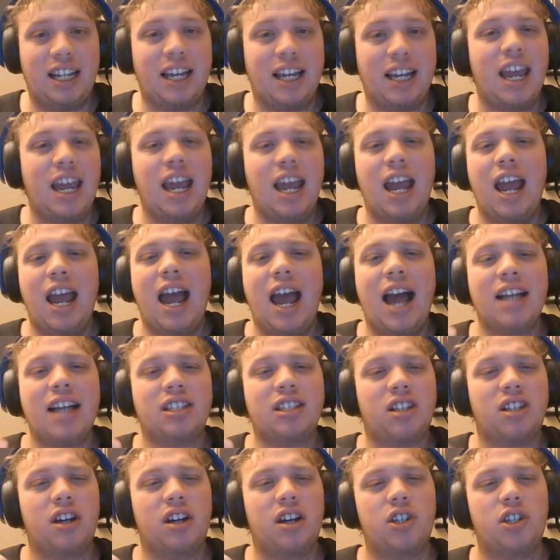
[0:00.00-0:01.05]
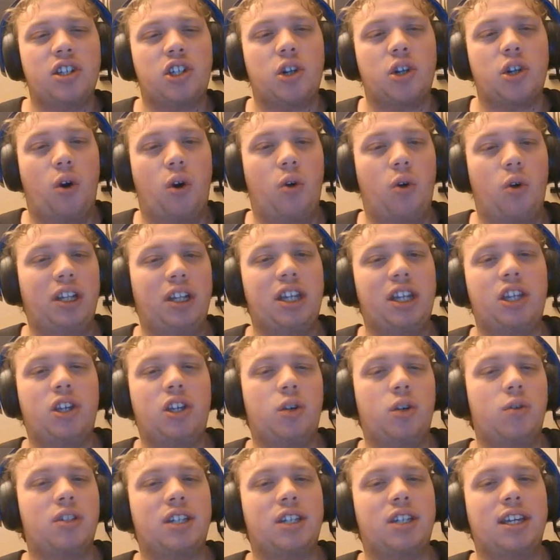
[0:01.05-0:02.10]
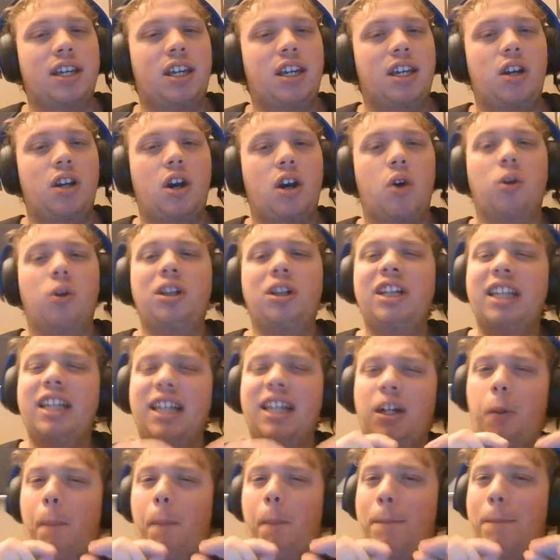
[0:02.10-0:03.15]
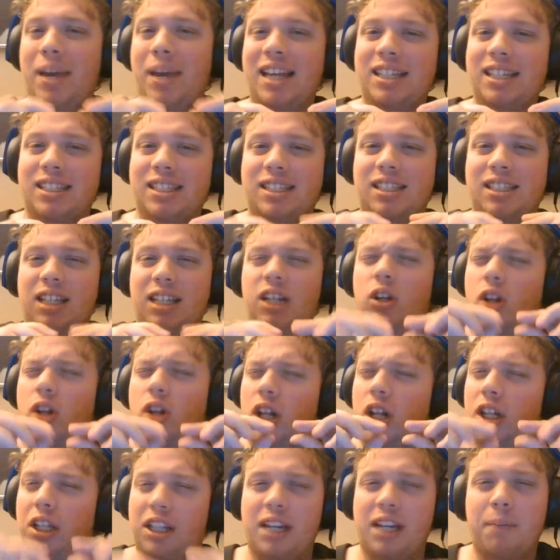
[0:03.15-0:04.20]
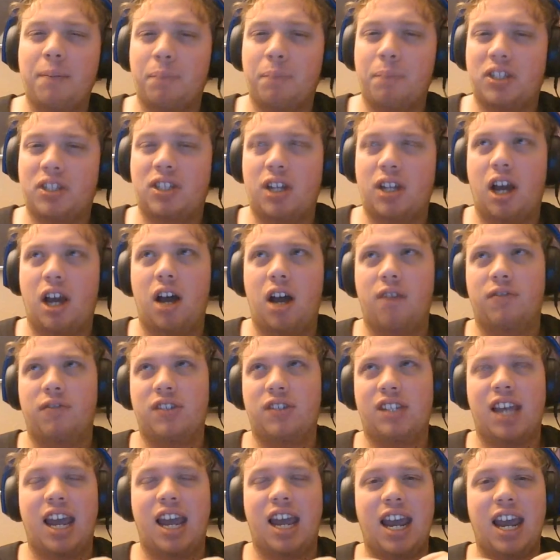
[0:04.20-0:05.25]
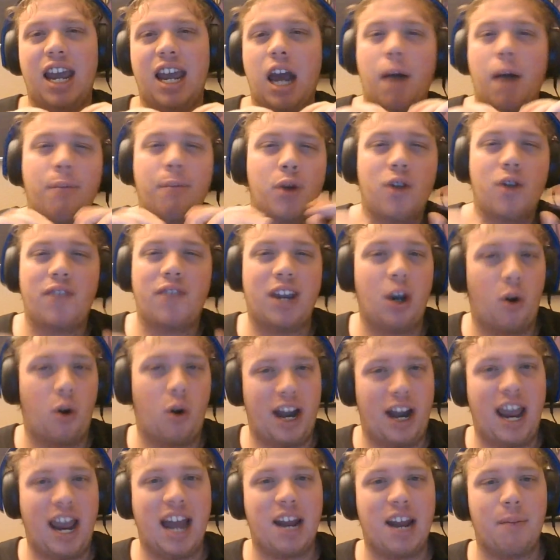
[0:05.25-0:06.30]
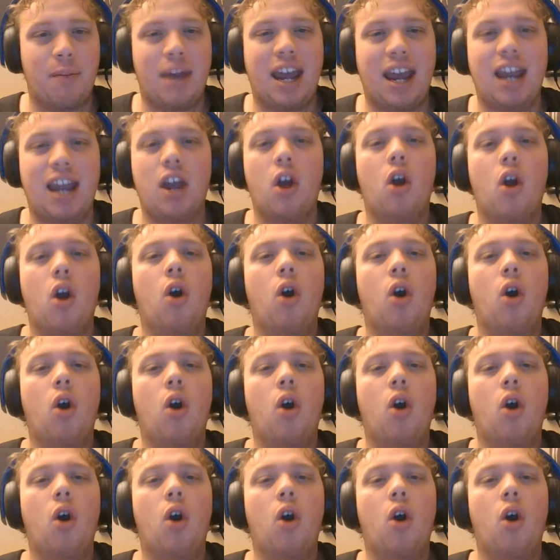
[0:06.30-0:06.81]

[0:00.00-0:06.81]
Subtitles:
like as long as you're only using, little bits, little clips of, say, a movie or an anime,